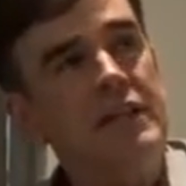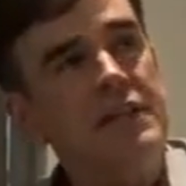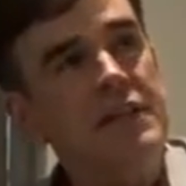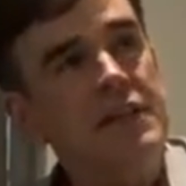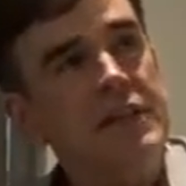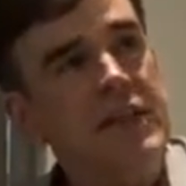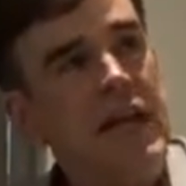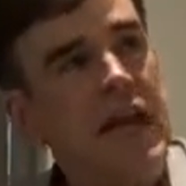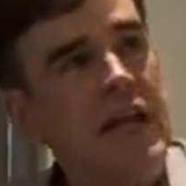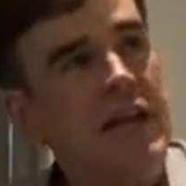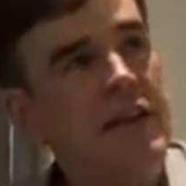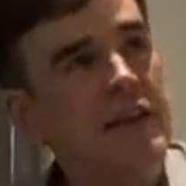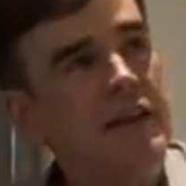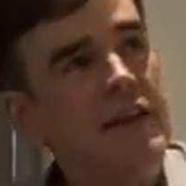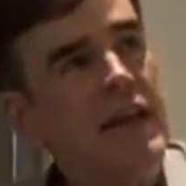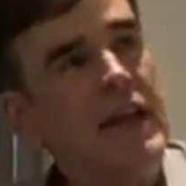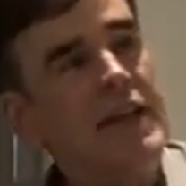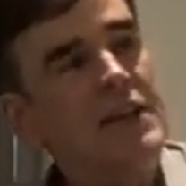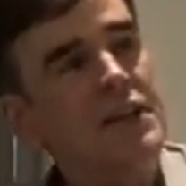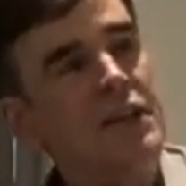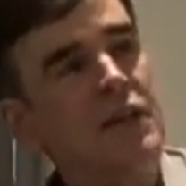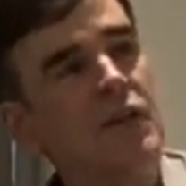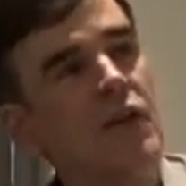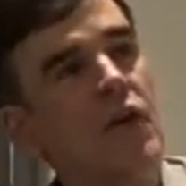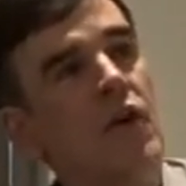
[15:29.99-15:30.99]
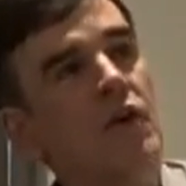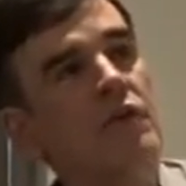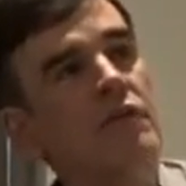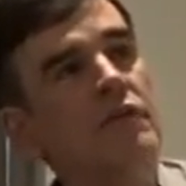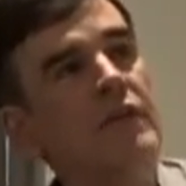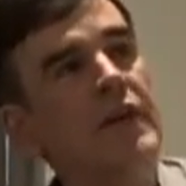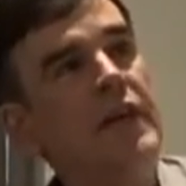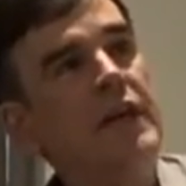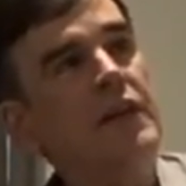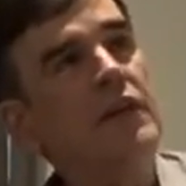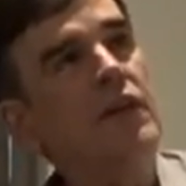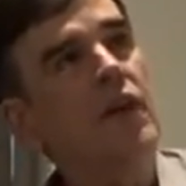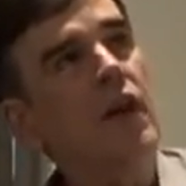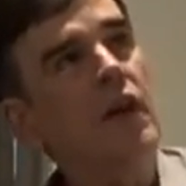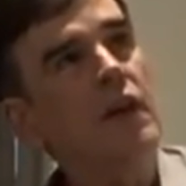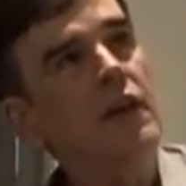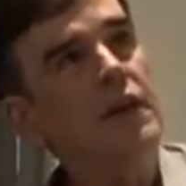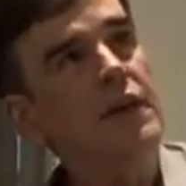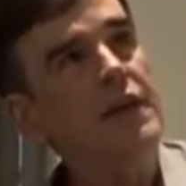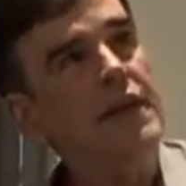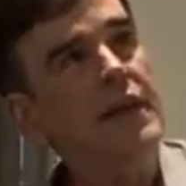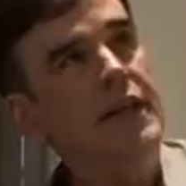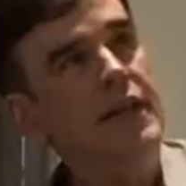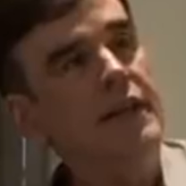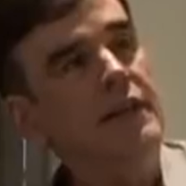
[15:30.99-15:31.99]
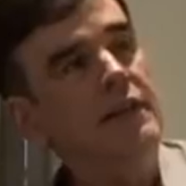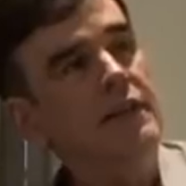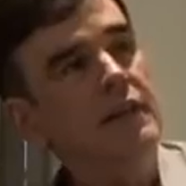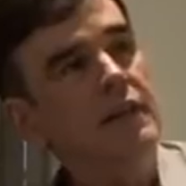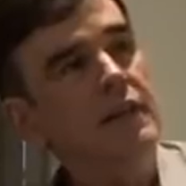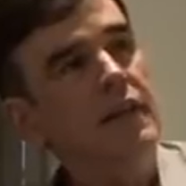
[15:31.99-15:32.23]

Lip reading: started as a convict colony,